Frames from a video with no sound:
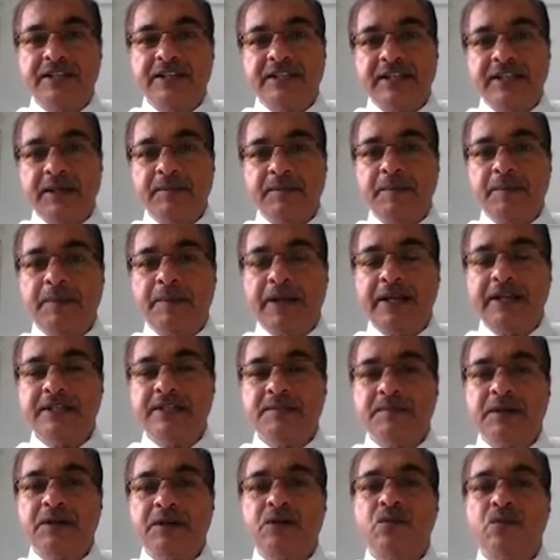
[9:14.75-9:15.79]
Same applies,
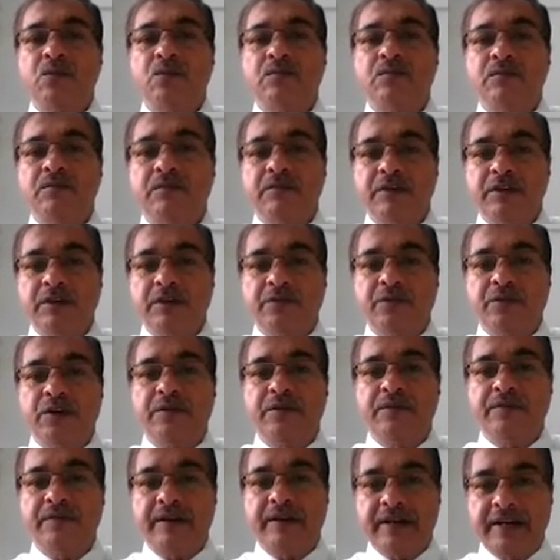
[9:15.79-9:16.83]
but if you
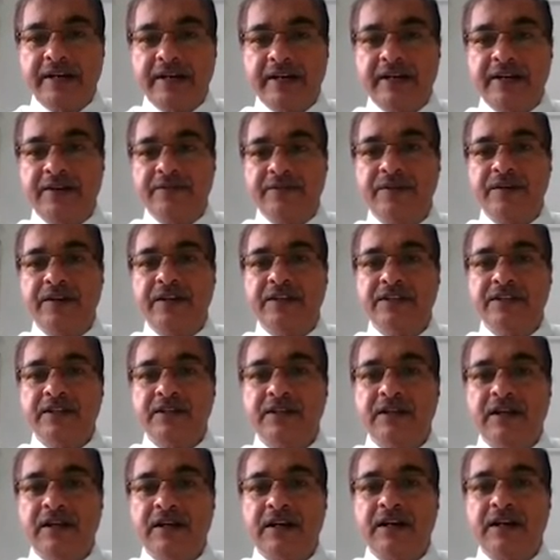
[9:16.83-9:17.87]
have read definition
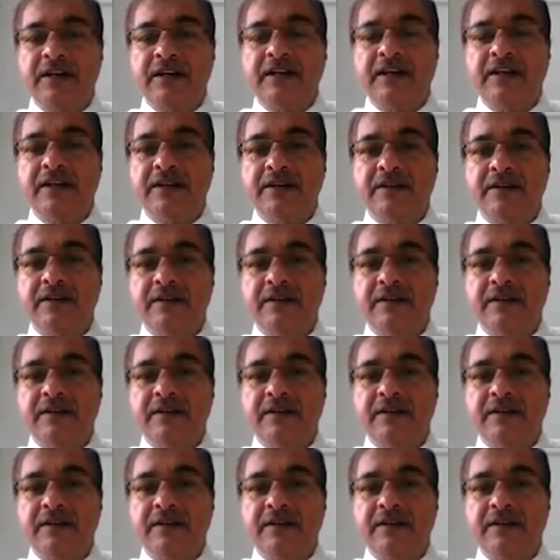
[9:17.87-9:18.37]
earlier,